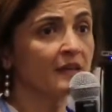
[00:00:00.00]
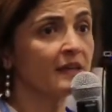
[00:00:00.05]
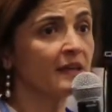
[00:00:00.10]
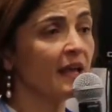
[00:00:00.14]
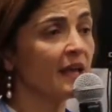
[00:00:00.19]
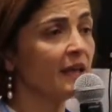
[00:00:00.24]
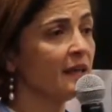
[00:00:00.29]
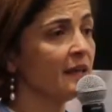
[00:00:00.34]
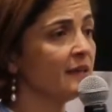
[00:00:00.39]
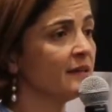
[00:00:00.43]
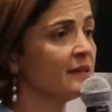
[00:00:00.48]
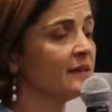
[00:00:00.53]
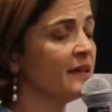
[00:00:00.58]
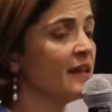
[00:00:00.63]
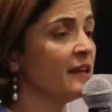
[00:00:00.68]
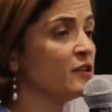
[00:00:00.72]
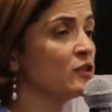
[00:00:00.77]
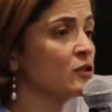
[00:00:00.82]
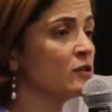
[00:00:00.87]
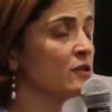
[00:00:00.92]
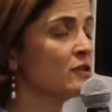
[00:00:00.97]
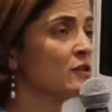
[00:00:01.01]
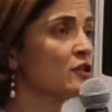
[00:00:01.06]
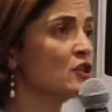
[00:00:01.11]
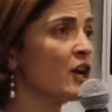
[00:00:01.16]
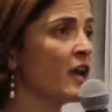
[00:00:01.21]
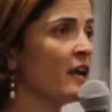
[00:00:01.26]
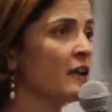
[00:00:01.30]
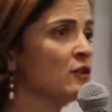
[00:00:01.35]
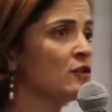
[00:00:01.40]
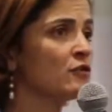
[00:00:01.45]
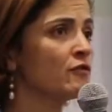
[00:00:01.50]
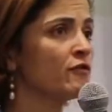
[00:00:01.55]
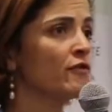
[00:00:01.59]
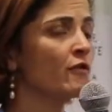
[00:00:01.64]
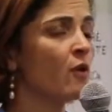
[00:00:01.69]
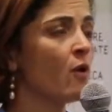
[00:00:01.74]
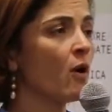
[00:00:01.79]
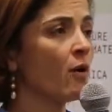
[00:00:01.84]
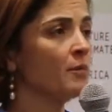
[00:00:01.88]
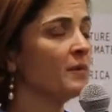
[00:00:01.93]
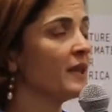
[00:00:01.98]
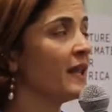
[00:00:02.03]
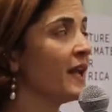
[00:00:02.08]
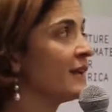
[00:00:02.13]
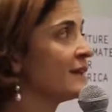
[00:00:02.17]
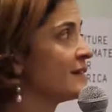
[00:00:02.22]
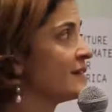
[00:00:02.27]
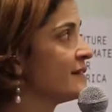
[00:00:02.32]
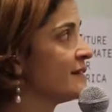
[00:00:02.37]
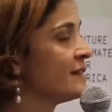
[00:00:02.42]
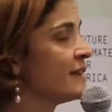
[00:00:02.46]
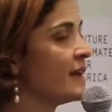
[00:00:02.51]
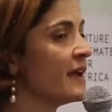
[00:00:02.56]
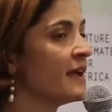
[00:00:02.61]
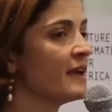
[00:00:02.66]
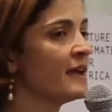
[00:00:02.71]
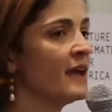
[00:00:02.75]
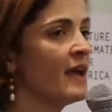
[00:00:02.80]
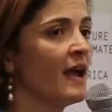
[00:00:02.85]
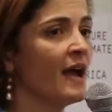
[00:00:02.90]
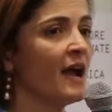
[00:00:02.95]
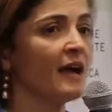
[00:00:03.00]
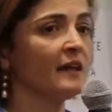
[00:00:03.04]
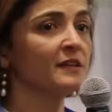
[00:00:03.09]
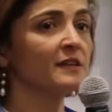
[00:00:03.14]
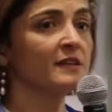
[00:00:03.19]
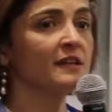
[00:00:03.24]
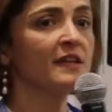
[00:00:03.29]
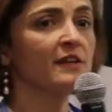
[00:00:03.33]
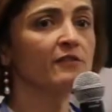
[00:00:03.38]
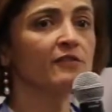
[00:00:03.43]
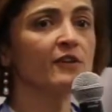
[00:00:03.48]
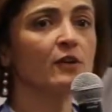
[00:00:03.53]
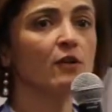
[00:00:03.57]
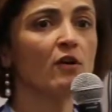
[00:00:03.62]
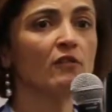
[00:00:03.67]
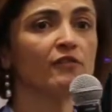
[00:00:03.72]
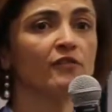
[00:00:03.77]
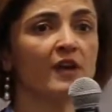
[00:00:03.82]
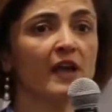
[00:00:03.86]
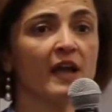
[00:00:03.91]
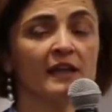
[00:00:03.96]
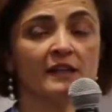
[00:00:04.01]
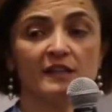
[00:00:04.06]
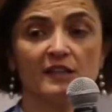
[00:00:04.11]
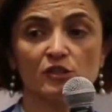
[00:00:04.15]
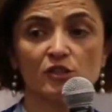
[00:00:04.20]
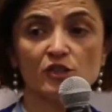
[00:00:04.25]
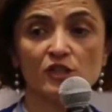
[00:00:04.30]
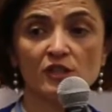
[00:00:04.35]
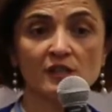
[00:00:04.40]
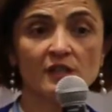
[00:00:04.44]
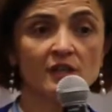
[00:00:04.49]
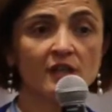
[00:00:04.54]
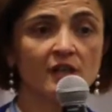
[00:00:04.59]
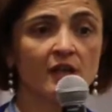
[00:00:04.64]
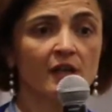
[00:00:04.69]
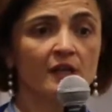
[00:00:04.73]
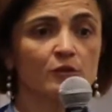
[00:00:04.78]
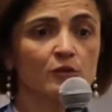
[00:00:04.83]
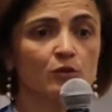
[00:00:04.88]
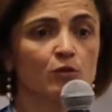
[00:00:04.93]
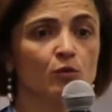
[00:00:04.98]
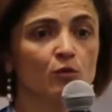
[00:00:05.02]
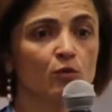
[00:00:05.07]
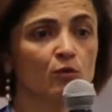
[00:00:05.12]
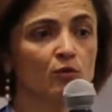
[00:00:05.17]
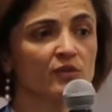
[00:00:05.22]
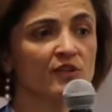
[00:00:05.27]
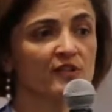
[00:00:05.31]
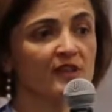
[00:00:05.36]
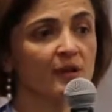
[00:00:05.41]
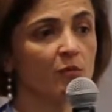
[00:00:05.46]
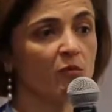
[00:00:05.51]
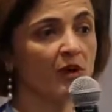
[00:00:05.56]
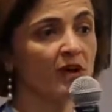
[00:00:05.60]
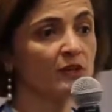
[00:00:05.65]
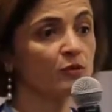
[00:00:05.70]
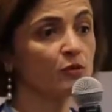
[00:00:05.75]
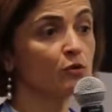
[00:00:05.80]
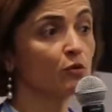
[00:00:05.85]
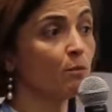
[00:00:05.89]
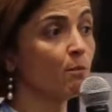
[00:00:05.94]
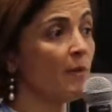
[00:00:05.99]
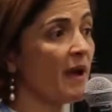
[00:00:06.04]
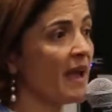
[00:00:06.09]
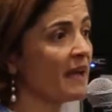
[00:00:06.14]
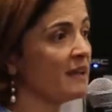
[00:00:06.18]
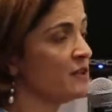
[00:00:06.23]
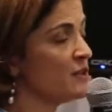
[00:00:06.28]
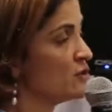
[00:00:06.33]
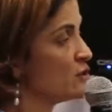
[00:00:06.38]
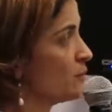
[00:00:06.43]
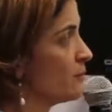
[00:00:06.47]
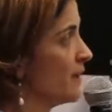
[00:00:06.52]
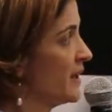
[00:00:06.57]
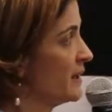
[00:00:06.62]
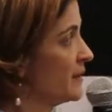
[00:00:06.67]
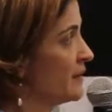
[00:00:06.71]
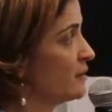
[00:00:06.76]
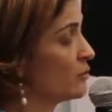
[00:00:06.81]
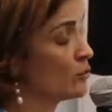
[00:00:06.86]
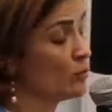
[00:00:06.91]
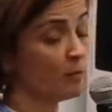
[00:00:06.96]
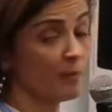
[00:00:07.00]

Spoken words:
They change from, let's say, a deliverer of energy to someone to management